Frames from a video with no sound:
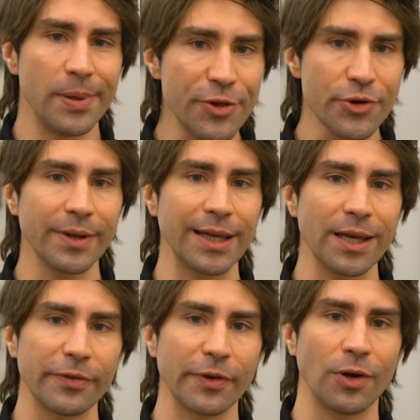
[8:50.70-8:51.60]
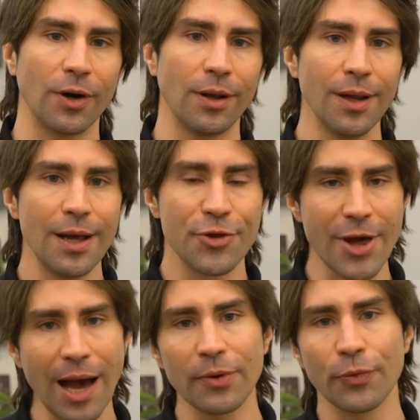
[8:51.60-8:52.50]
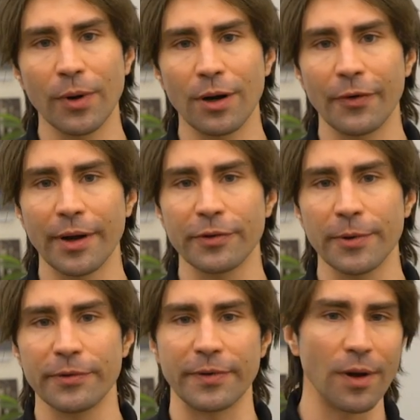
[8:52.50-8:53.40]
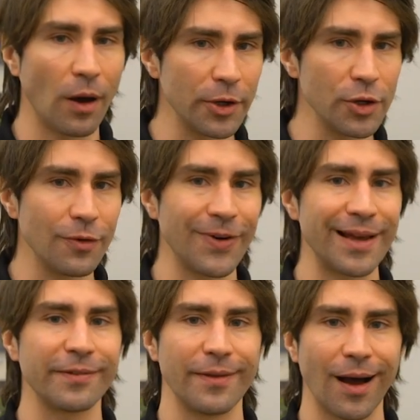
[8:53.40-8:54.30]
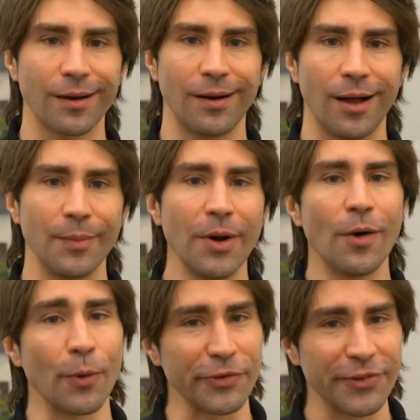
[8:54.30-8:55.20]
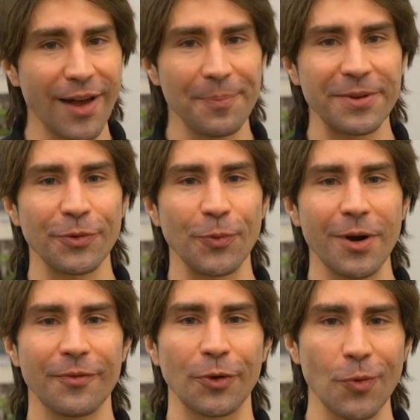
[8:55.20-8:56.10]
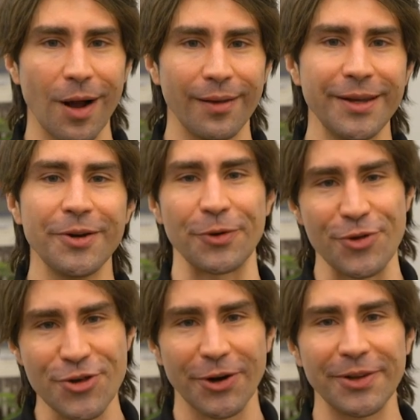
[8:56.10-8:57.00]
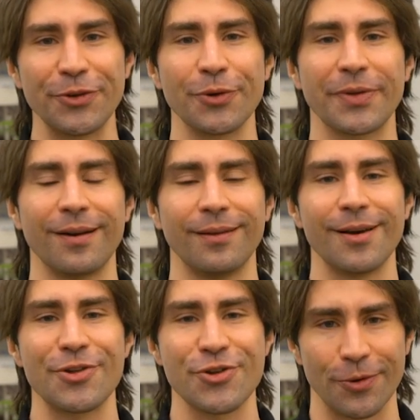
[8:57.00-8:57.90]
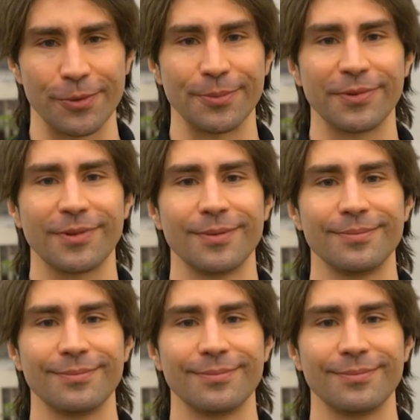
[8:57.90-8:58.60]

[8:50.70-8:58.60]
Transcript: be sure to give us a call, chat with one of our experts at audioadvice.com, or stop into one of our Raleigh or Charlotte, North Carolina showrooms.